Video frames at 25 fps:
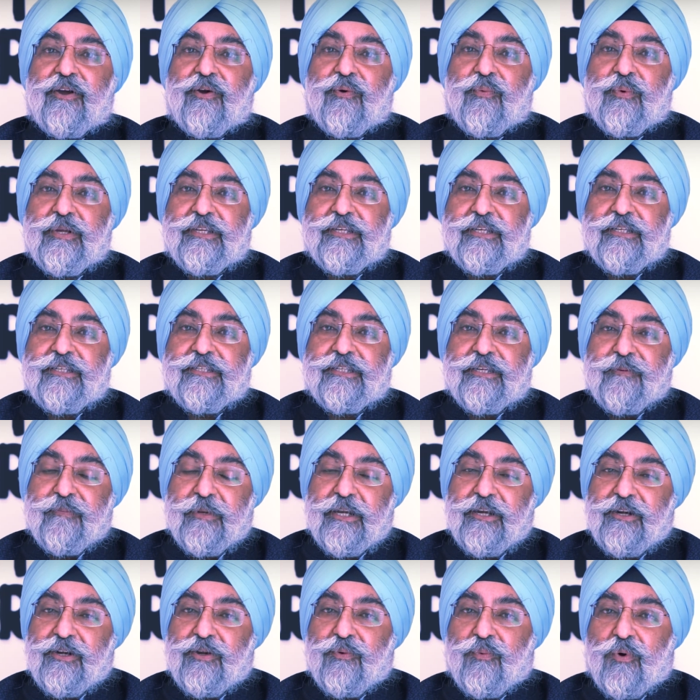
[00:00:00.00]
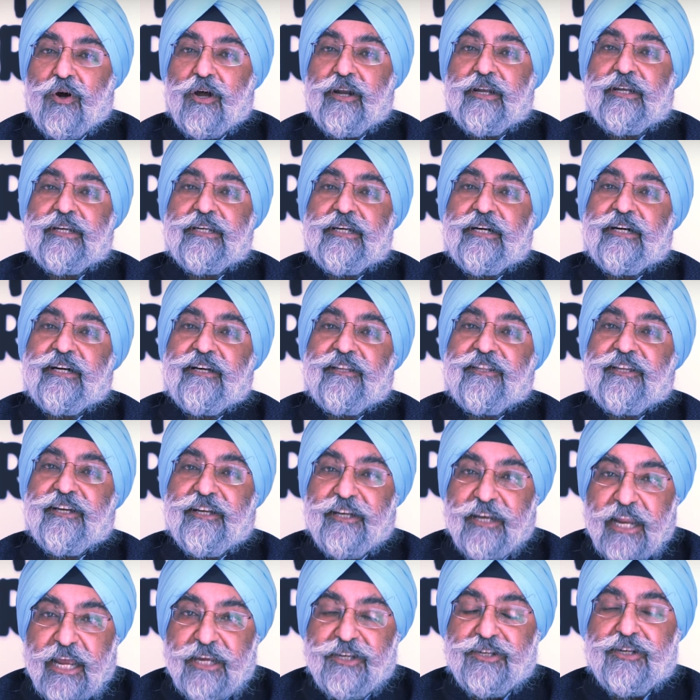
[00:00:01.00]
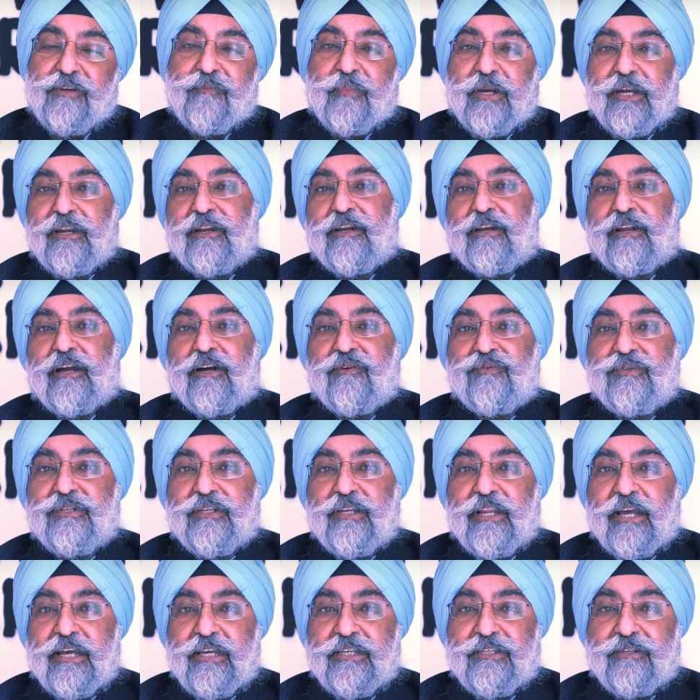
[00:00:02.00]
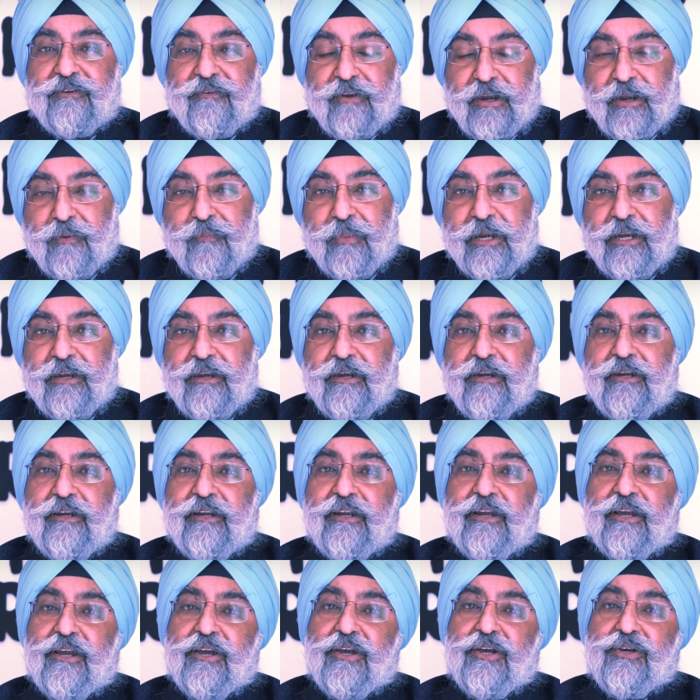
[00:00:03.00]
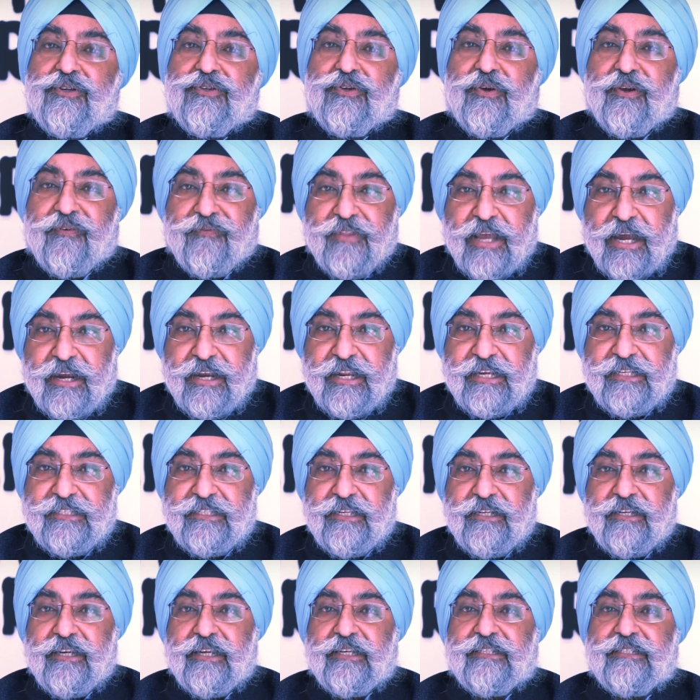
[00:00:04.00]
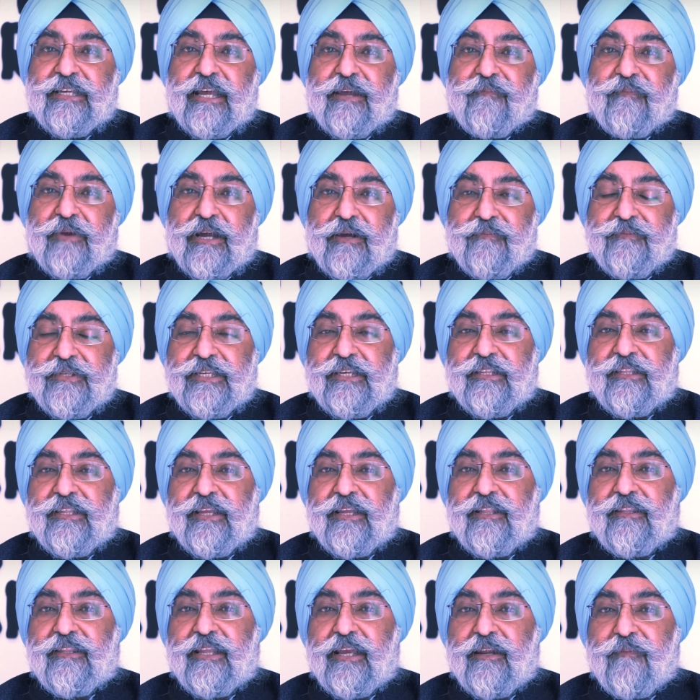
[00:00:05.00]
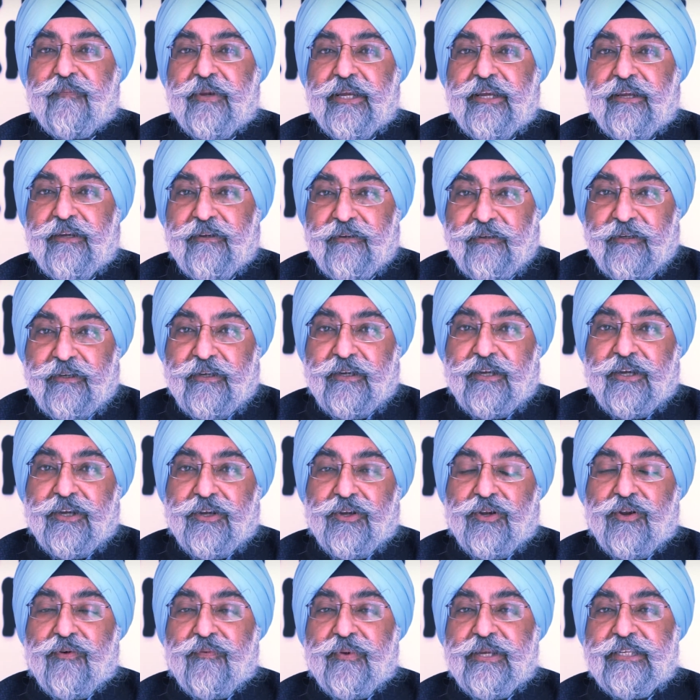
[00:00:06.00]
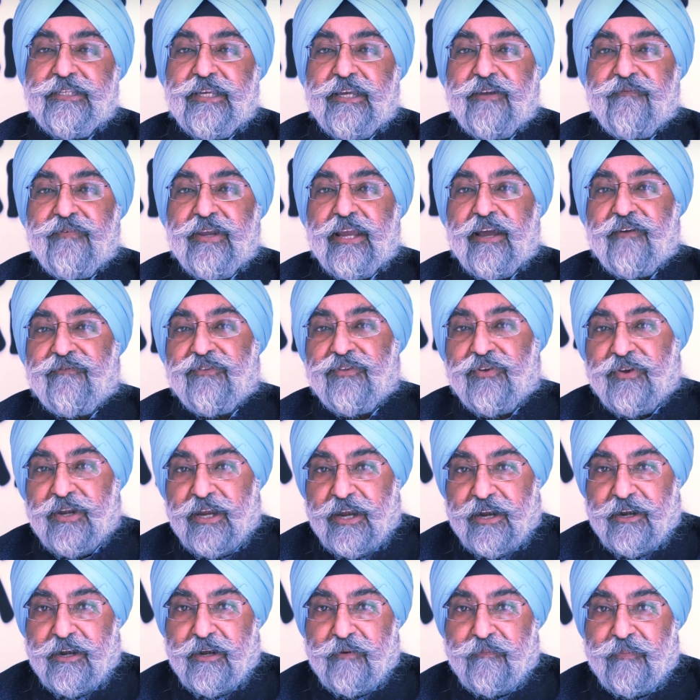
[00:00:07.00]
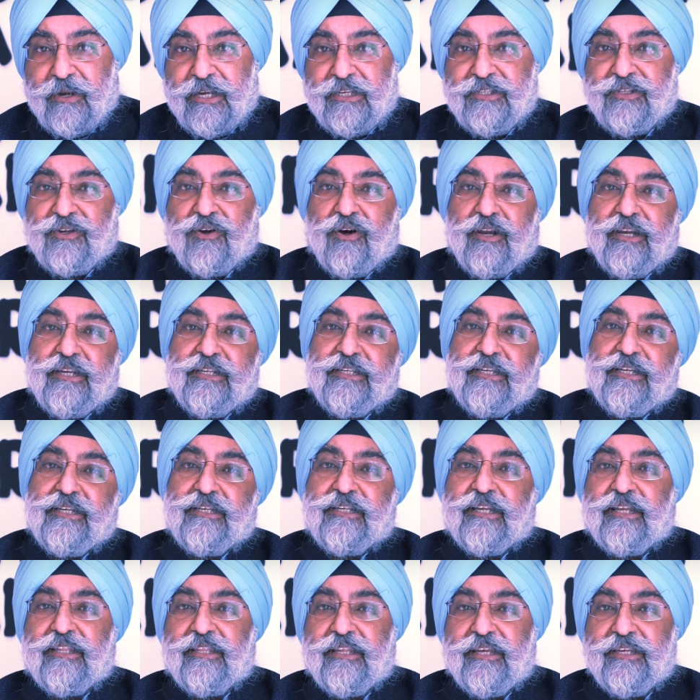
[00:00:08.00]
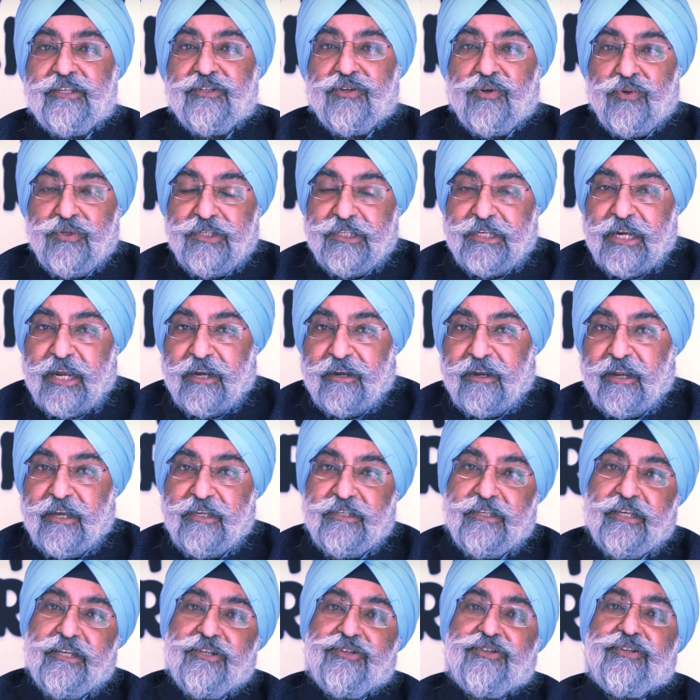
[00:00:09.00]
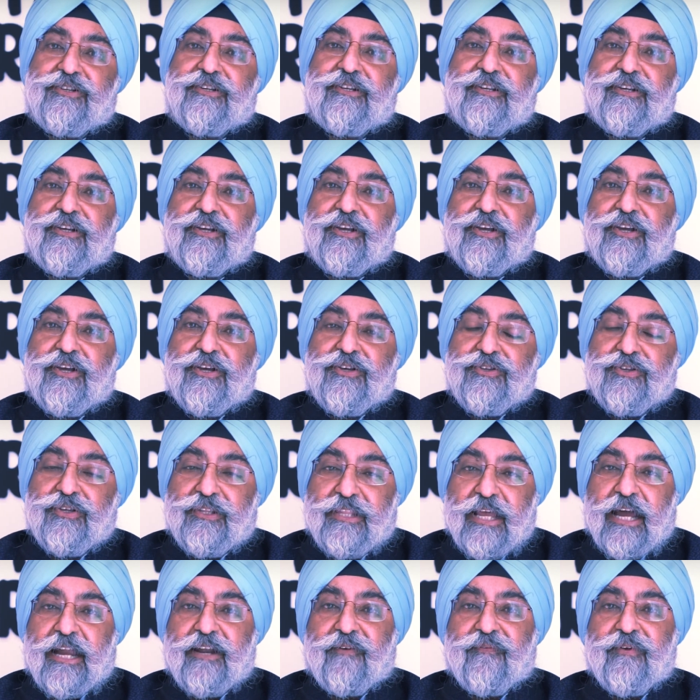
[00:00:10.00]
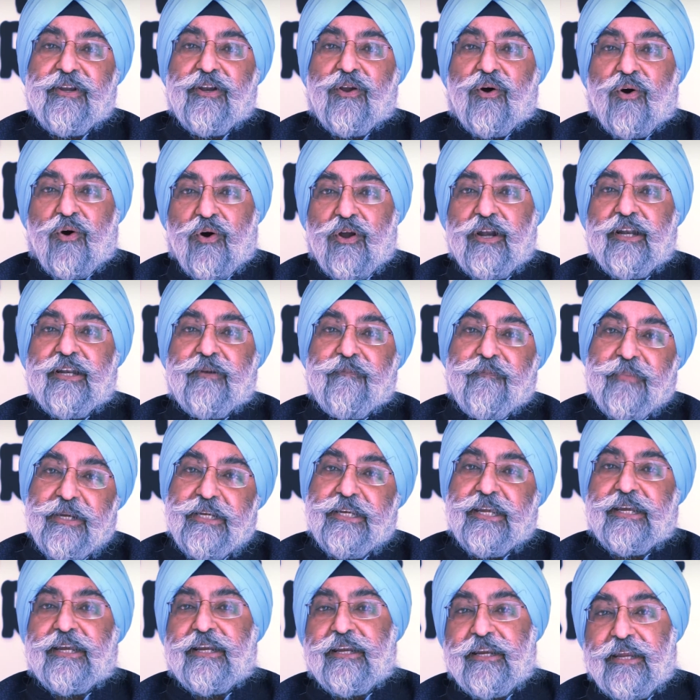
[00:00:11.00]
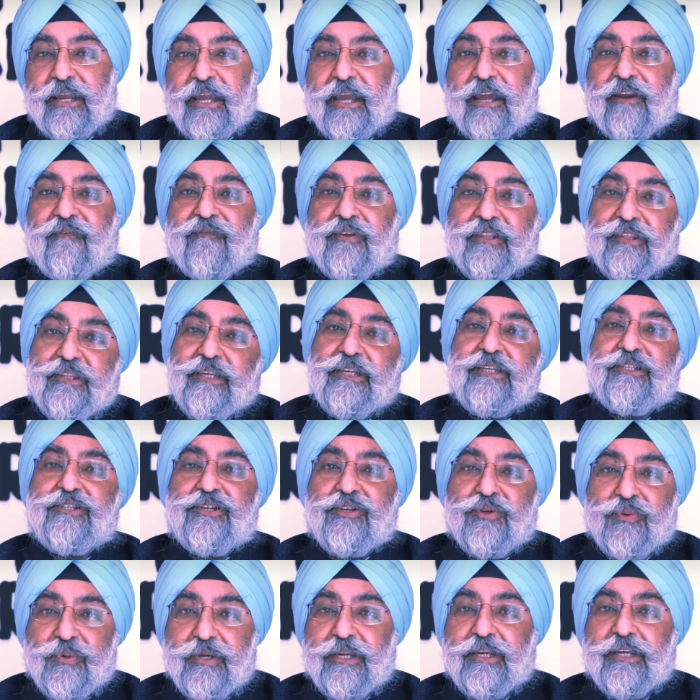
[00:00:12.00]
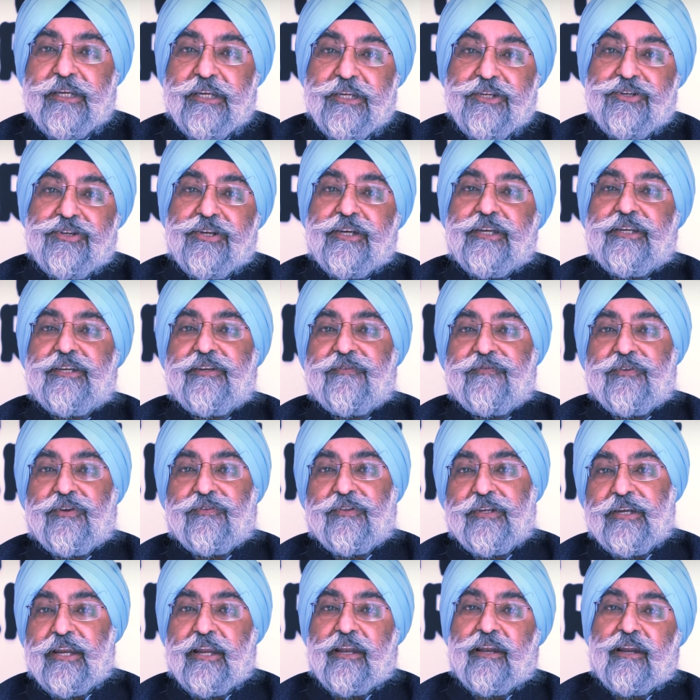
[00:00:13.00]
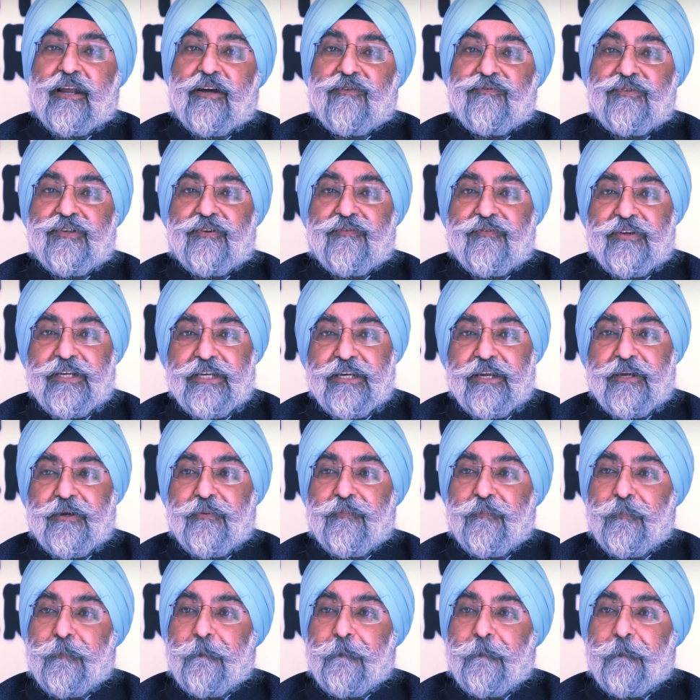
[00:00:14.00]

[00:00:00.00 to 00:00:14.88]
which is similar to what the National Medical Council has recommended. So if that exit exam comes in, then there'll be, you know, we say we have 300 plus colleges and there's no standardization. So that will all be taken care of with these new initiatives of the Dental Council of India.